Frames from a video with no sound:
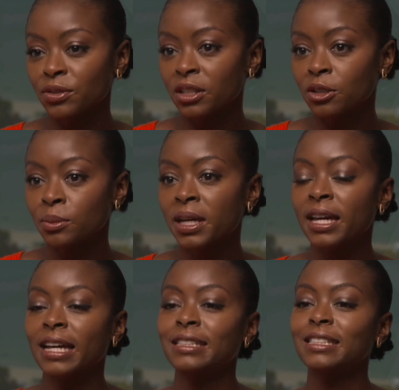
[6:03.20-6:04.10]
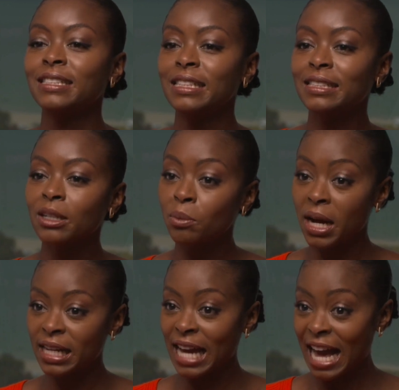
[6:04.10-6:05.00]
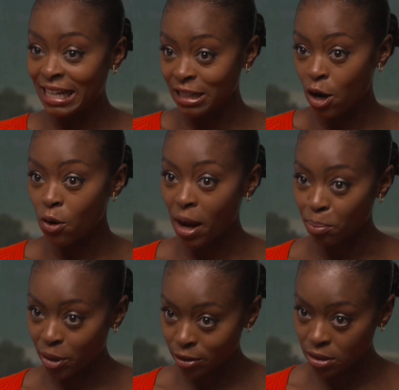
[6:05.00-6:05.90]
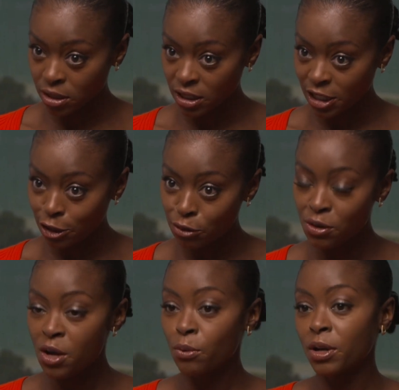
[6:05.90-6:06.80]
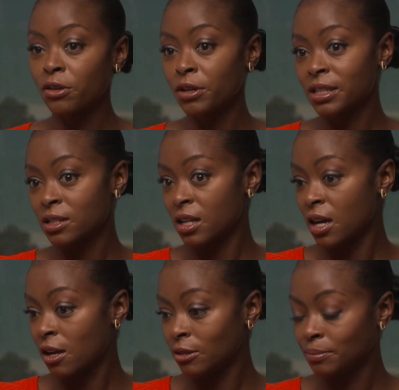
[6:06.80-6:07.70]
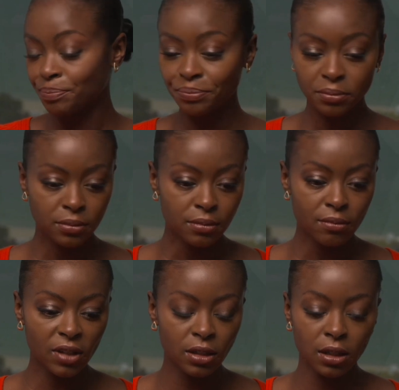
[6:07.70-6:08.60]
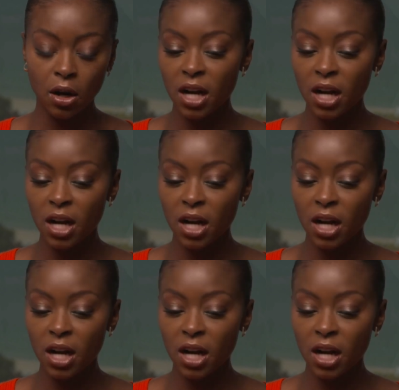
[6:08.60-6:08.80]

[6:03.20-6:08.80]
film and to see somebody I know, I personally knew, whether it's you know,